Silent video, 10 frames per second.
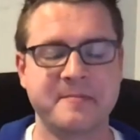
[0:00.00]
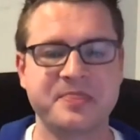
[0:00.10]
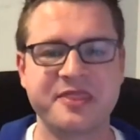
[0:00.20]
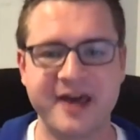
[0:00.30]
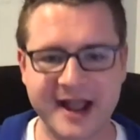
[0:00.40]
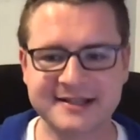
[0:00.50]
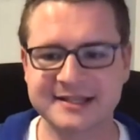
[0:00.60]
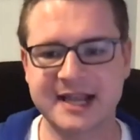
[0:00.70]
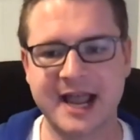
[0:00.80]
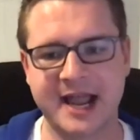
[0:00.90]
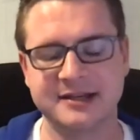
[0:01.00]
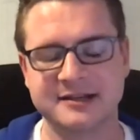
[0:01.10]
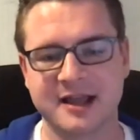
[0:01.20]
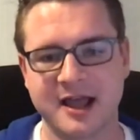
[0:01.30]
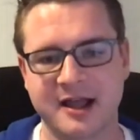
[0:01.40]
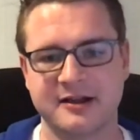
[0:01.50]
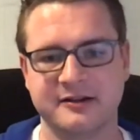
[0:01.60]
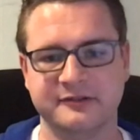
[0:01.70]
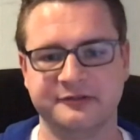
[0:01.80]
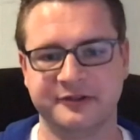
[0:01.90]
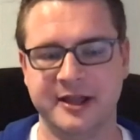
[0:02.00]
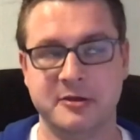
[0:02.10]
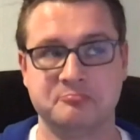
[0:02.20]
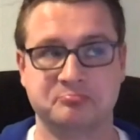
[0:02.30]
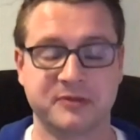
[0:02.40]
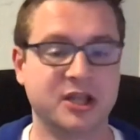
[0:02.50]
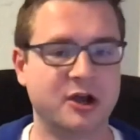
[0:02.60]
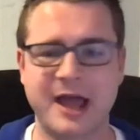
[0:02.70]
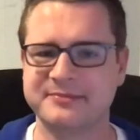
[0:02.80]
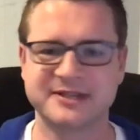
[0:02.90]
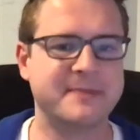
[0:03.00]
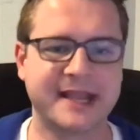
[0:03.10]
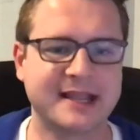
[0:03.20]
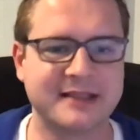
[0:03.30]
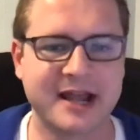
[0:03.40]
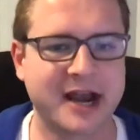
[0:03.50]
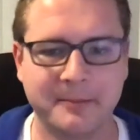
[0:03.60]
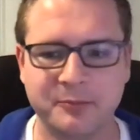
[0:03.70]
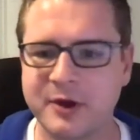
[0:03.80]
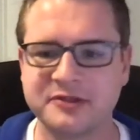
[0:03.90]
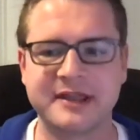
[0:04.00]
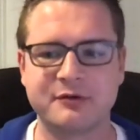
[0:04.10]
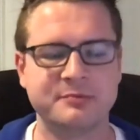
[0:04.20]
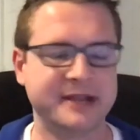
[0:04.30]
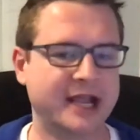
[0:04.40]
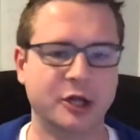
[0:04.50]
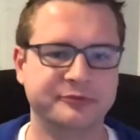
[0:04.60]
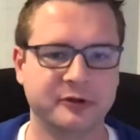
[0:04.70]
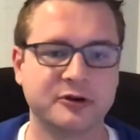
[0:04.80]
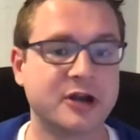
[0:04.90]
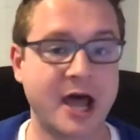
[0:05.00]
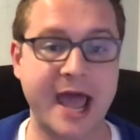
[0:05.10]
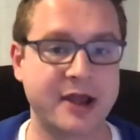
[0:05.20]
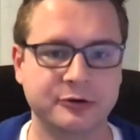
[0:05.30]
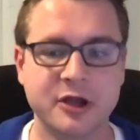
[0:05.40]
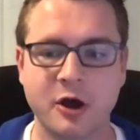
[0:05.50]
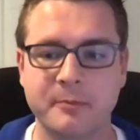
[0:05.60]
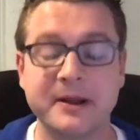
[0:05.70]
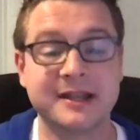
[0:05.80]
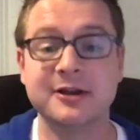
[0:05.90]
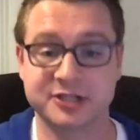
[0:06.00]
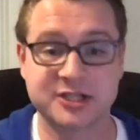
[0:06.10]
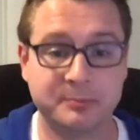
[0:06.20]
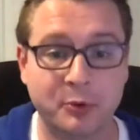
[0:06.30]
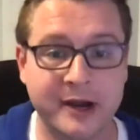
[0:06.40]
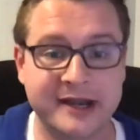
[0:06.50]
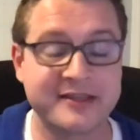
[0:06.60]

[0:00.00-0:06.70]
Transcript: That's the kind of, I'm just making that up. Whether that would be helpful or not, I don't know. But here's the point.